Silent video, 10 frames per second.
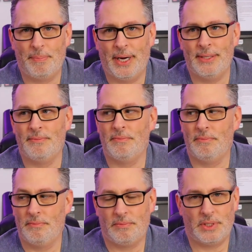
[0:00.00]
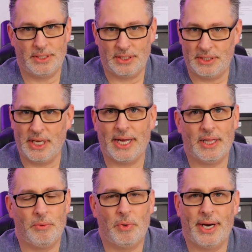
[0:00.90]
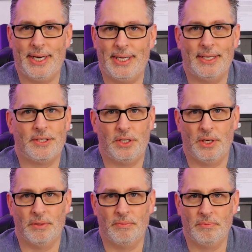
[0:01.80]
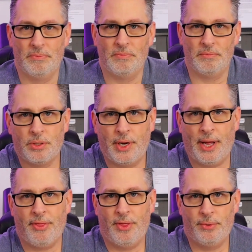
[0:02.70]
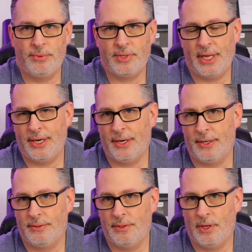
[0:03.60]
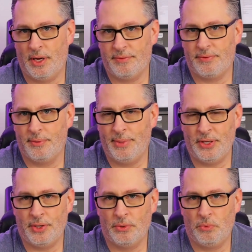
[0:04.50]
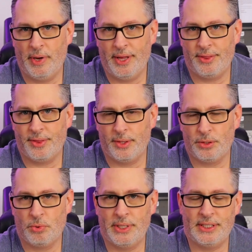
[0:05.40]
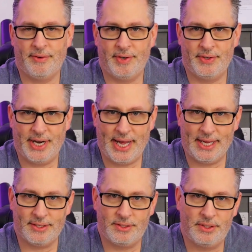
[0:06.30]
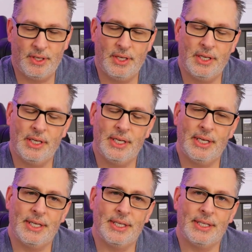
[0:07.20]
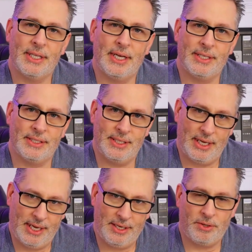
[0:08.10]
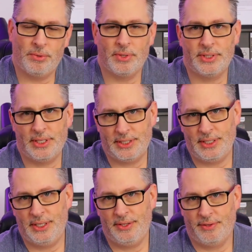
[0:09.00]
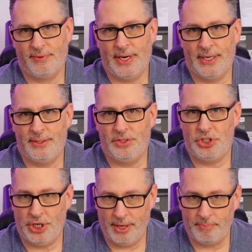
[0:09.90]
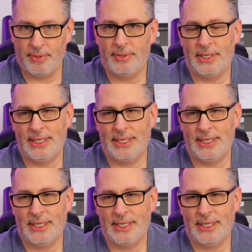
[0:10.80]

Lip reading: but does exactly what I needed to do. So now, those that are not familiar with the 2700X, that is an 8-core 16-thread chip.